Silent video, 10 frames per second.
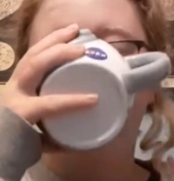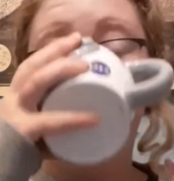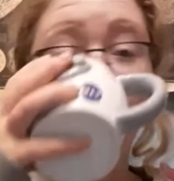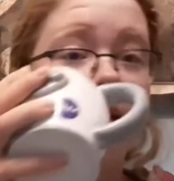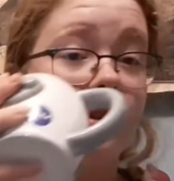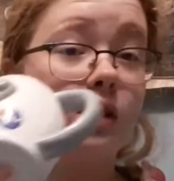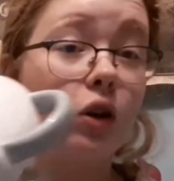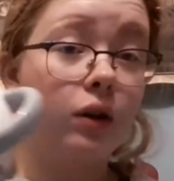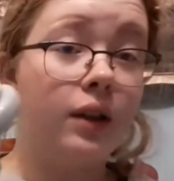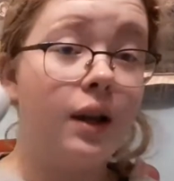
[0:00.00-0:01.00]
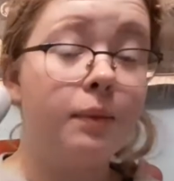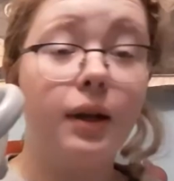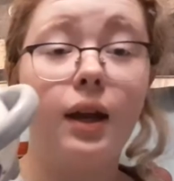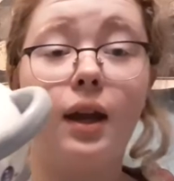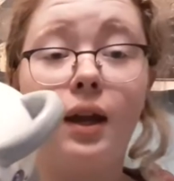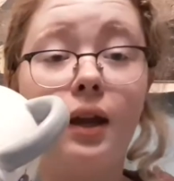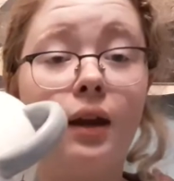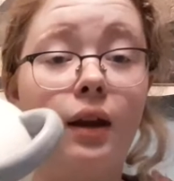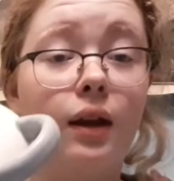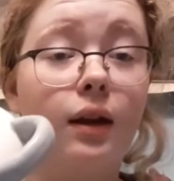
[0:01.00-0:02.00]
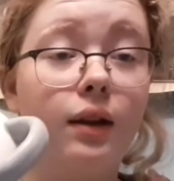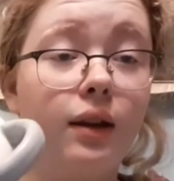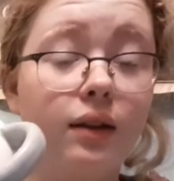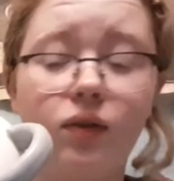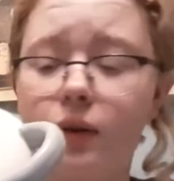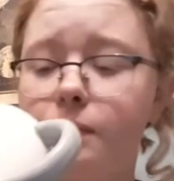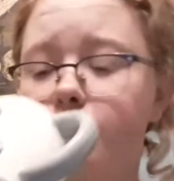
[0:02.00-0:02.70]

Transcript: and it's currently happening, and that's fun.